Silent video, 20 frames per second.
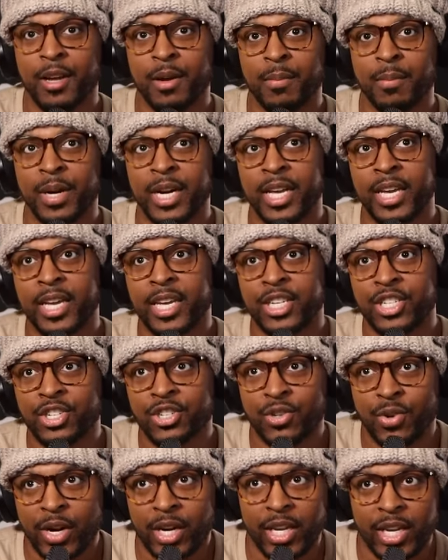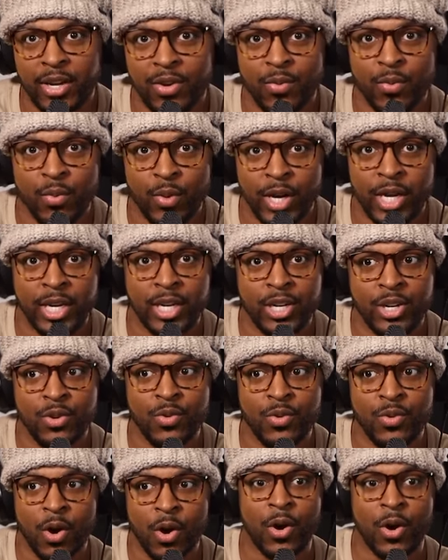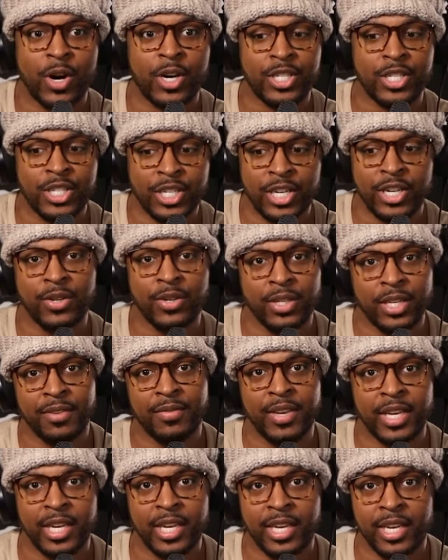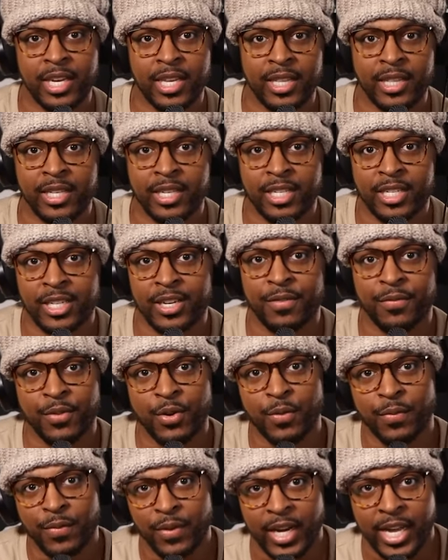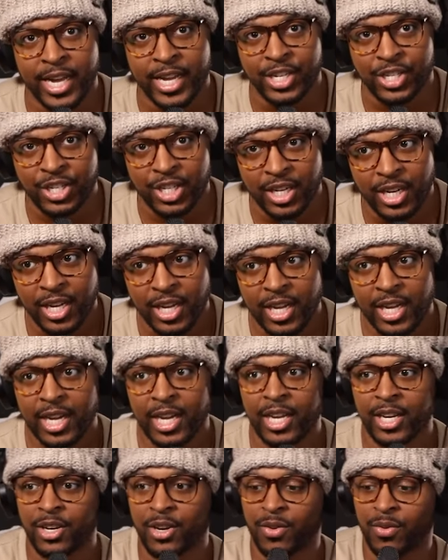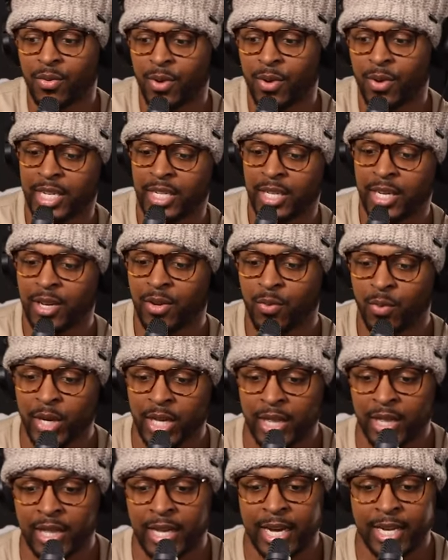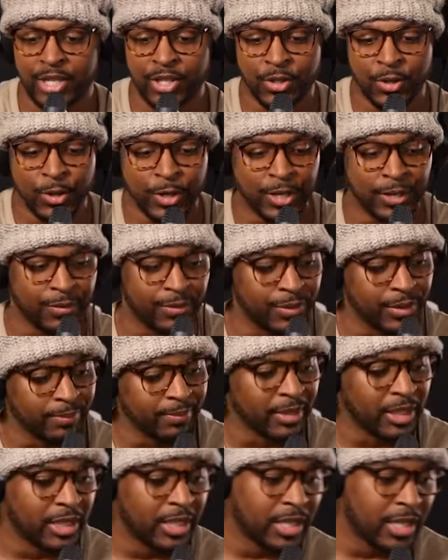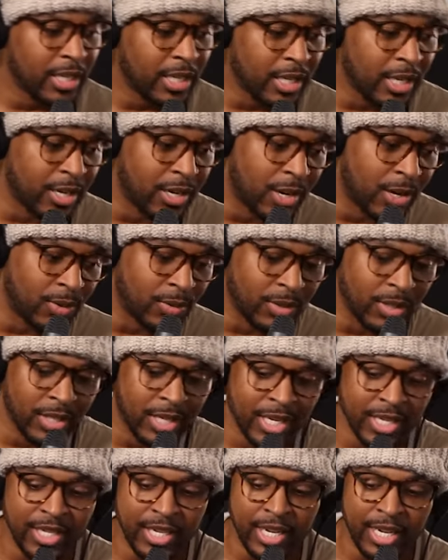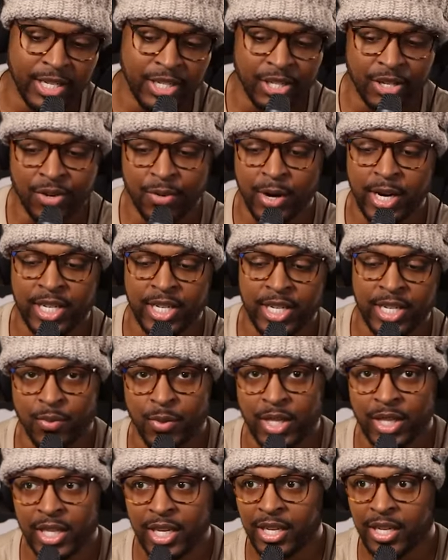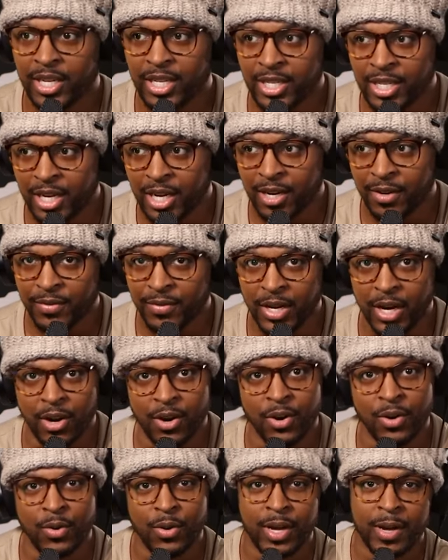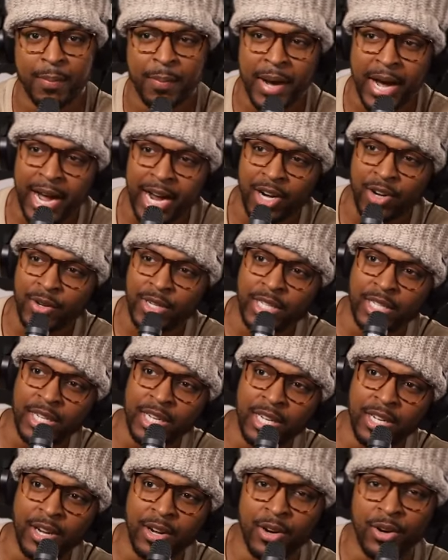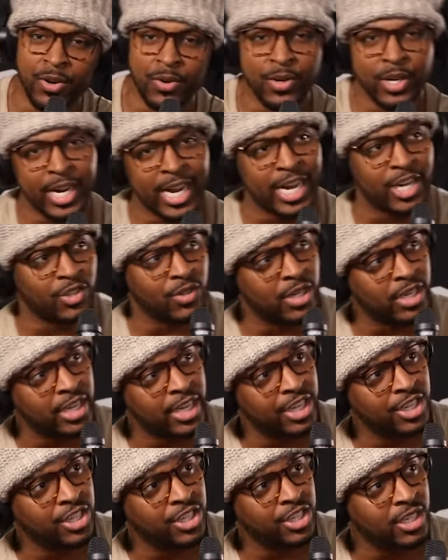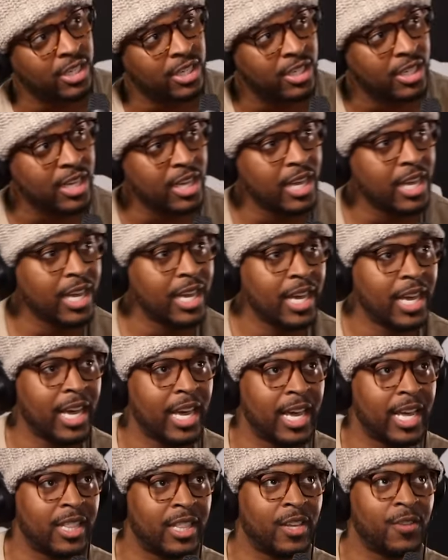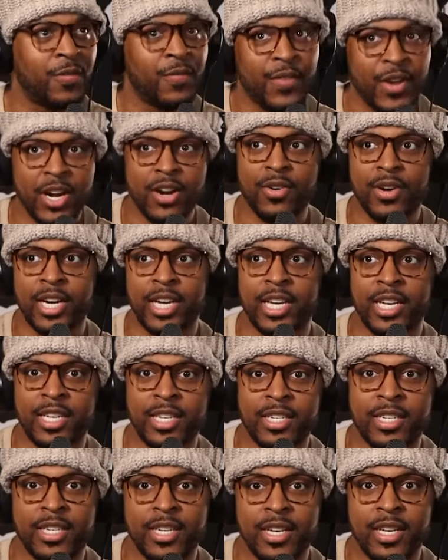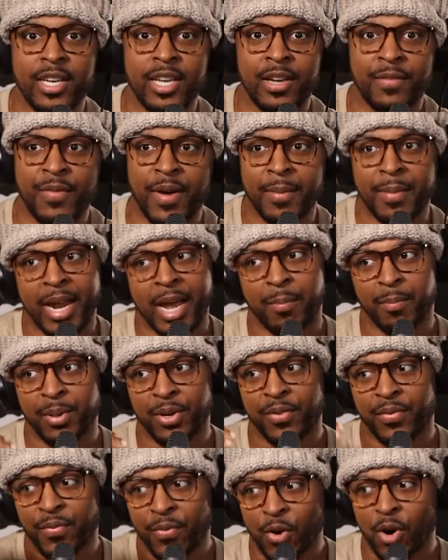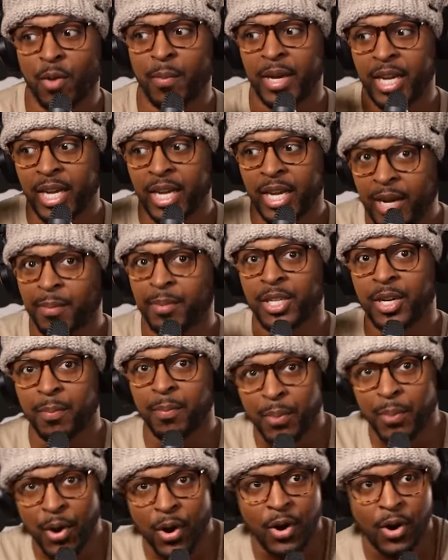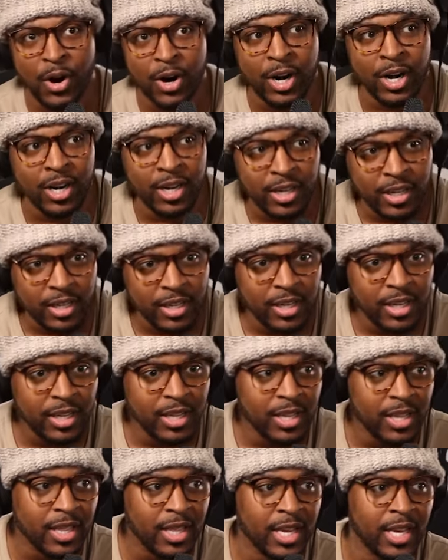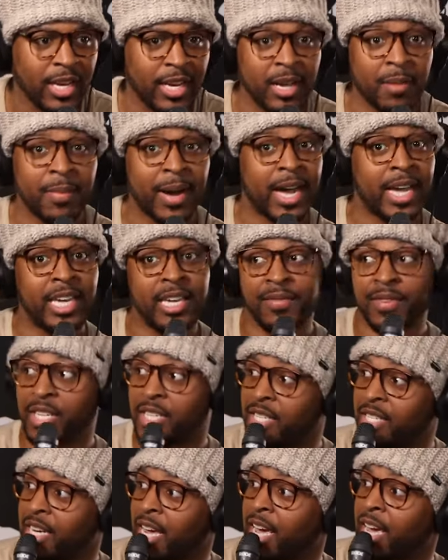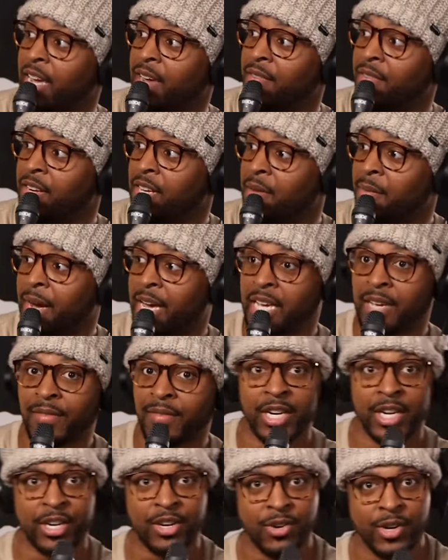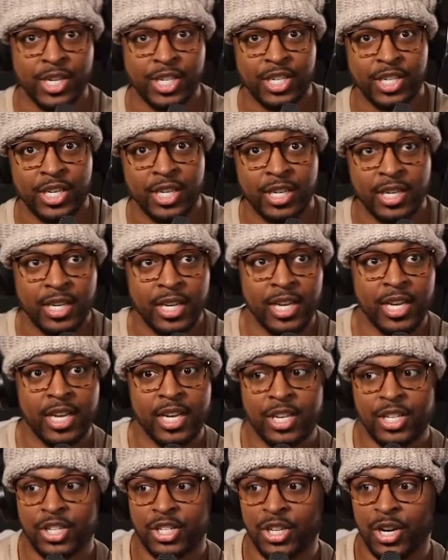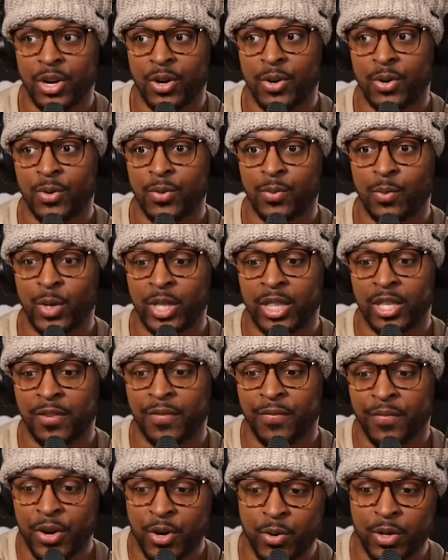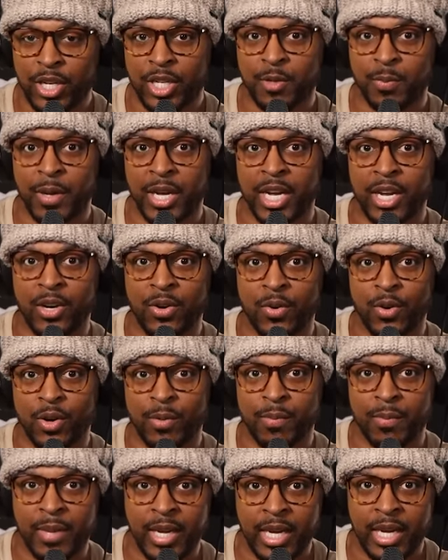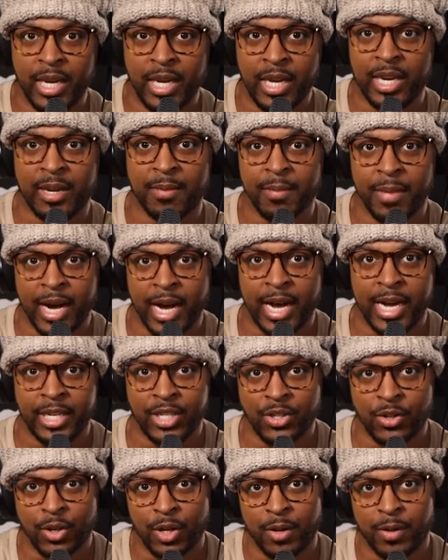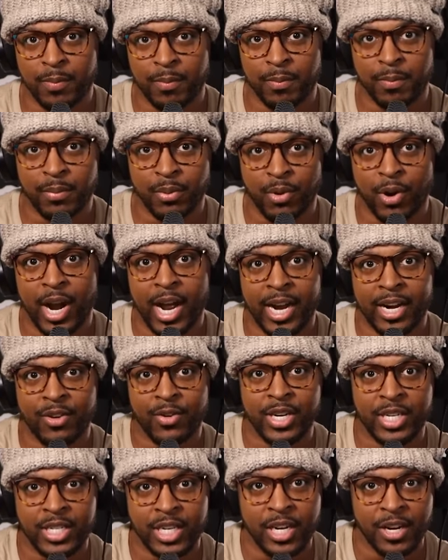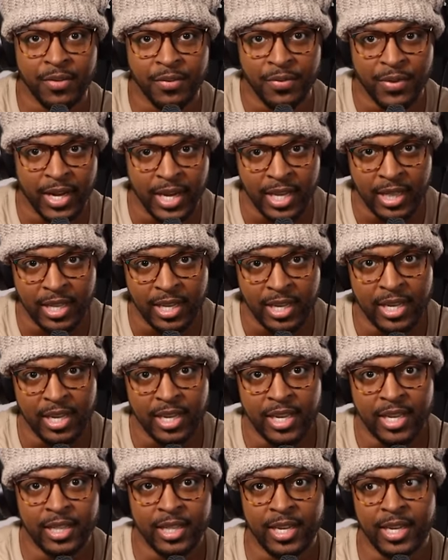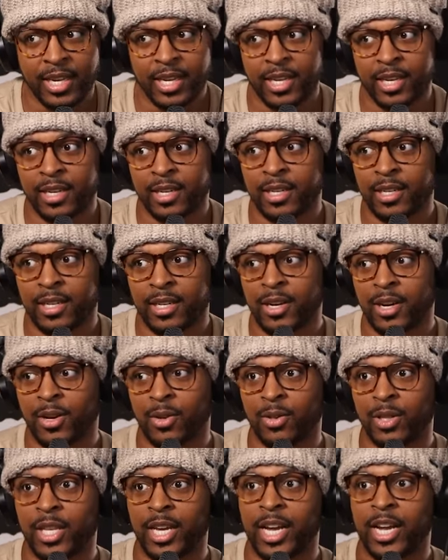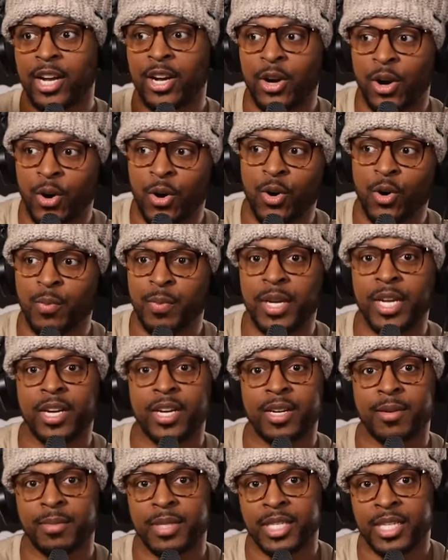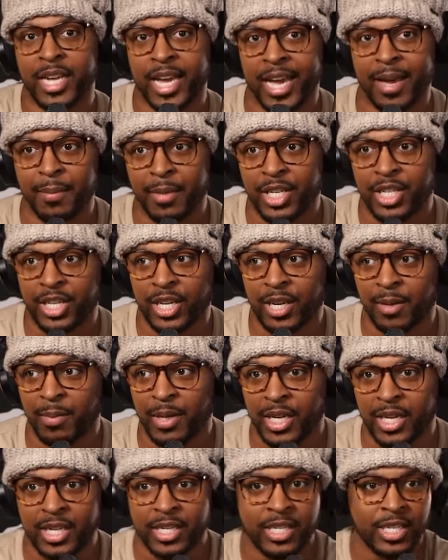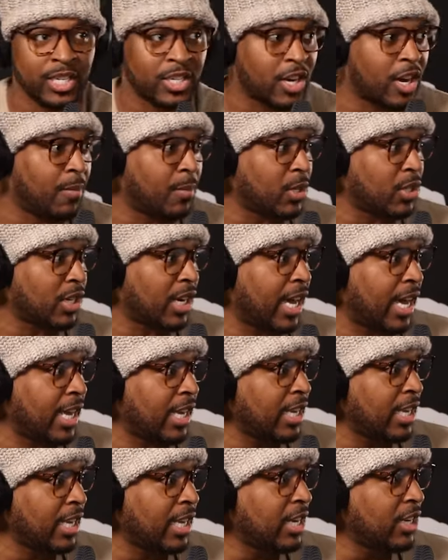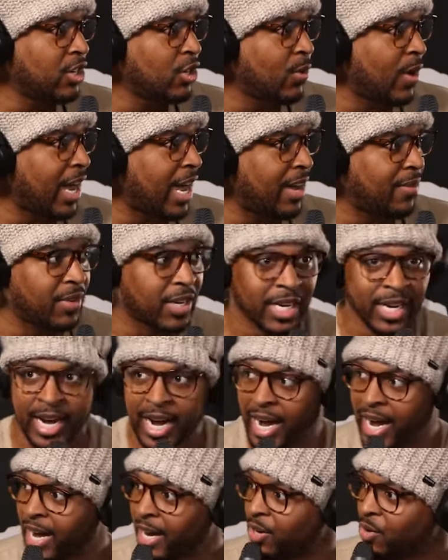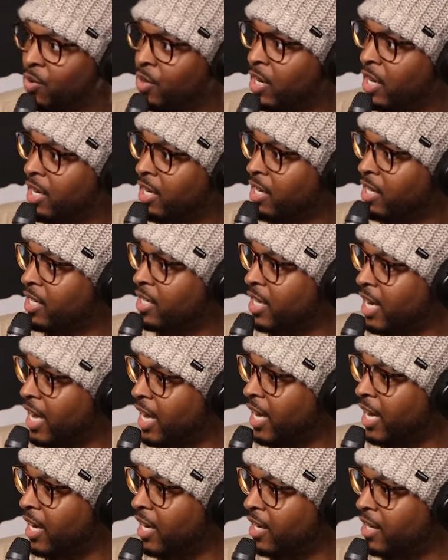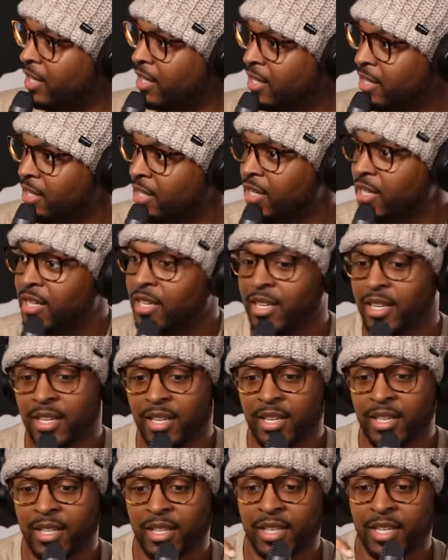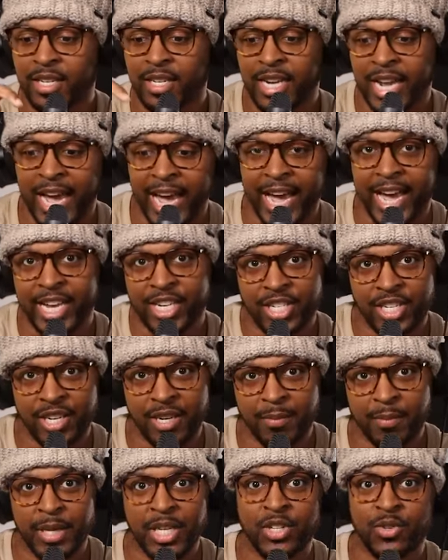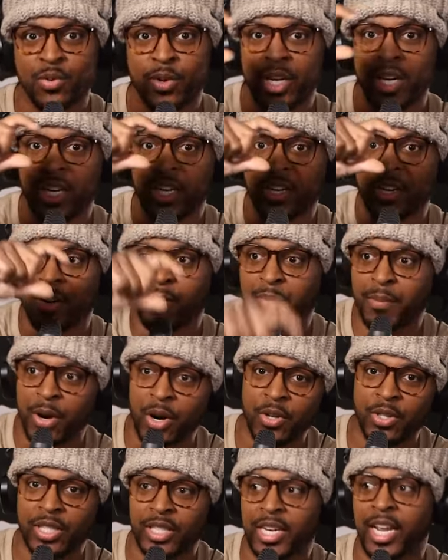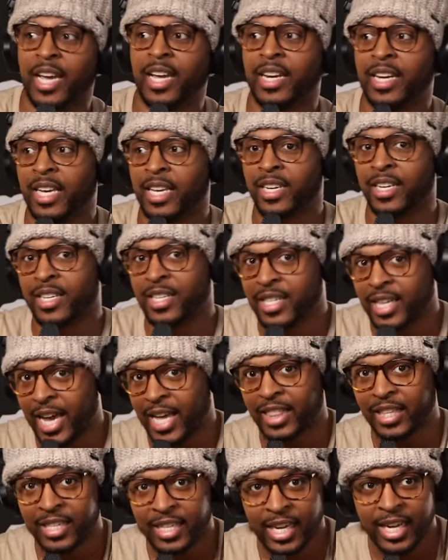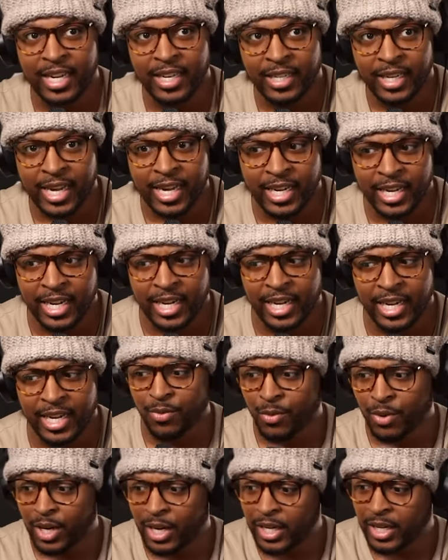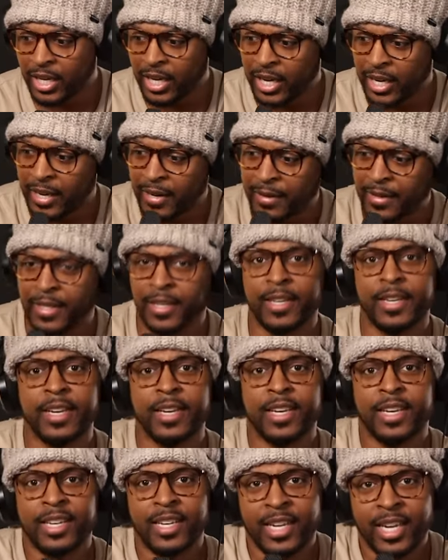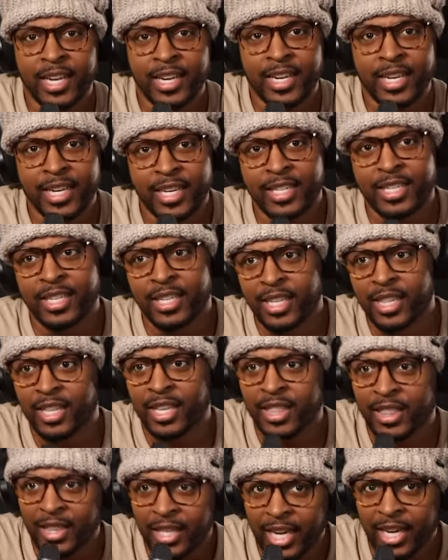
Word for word: But it gets tricky when you are still living in this sinful flesh and you're wrestling with that sort of, you know, disintegration within yourself, your own hypocrisy, your own contradictions. And the fear is if I'm not performing up to par, then am I even saved? Am I even a Christian? So, with the focus being on me and my sort of progress in the faith, then you know the goal becomes damaging because it's almost like do i have a god who understands the dash in between your birth date and your death date like can he really get into the thick